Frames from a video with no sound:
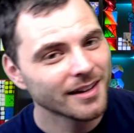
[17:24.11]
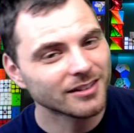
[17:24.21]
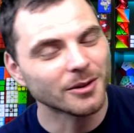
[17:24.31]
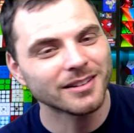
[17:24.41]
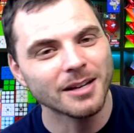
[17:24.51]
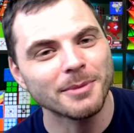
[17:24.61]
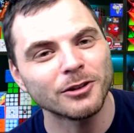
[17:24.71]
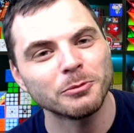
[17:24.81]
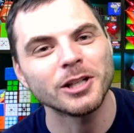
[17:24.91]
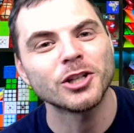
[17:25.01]
As always, stop by
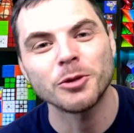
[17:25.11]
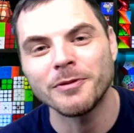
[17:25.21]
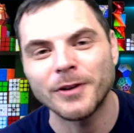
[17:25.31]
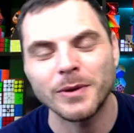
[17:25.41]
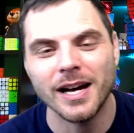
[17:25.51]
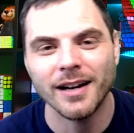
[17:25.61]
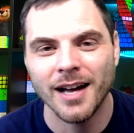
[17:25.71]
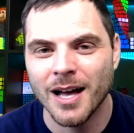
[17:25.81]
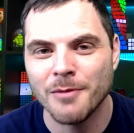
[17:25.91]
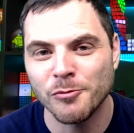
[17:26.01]

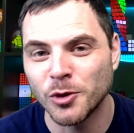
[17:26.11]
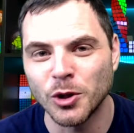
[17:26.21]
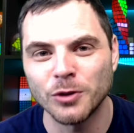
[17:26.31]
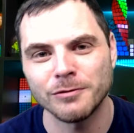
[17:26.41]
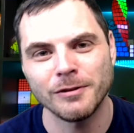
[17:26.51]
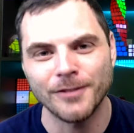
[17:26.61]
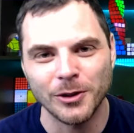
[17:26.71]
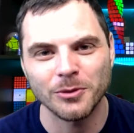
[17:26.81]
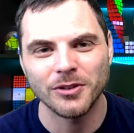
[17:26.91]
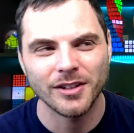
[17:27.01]
speedcubereview.com for more news and
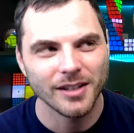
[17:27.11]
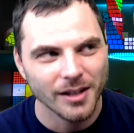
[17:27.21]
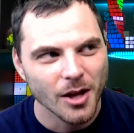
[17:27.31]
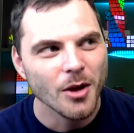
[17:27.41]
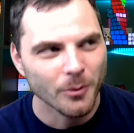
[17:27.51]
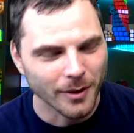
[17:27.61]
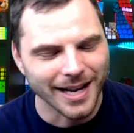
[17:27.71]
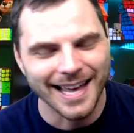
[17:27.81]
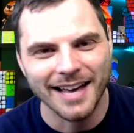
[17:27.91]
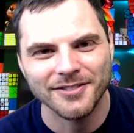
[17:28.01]
reviews when
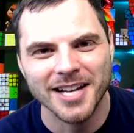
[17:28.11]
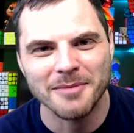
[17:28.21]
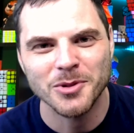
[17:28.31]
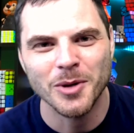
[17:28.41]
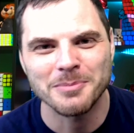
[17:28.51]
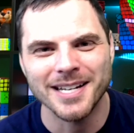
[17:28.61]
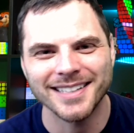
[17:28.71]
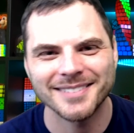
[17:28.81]
I have time to update